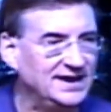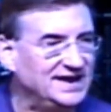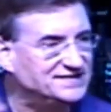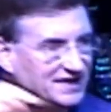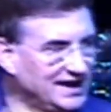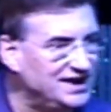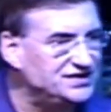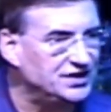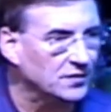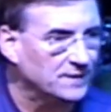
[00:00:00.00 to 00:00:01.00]
it's
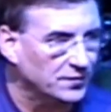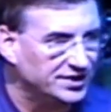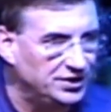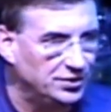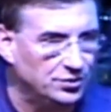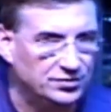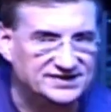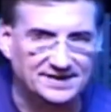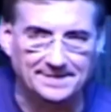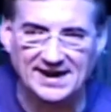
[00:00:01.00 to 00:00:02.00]
easier for you
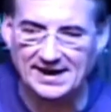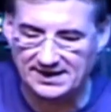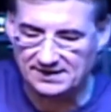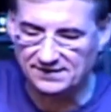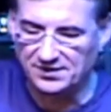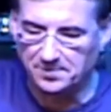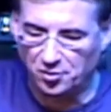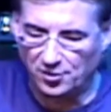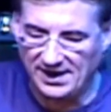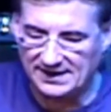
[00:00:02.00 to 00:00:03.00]
to make the
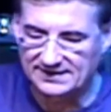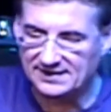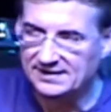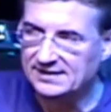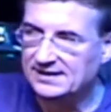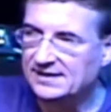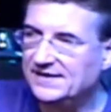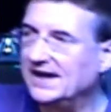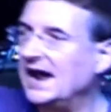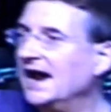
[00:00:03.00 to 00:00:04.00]
point
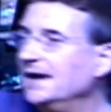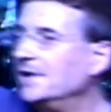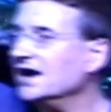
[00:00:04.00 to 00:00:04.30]
that I am